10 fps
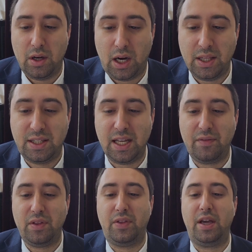On the
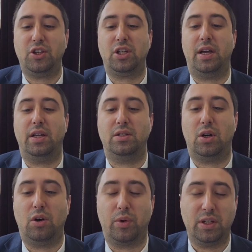7th day, Shalahan
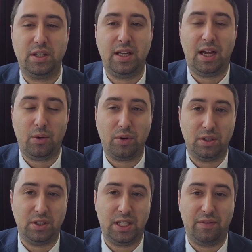Torah, we see it
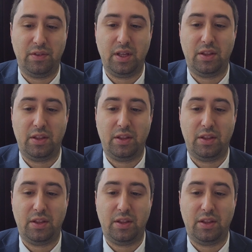wasn't the 7th day.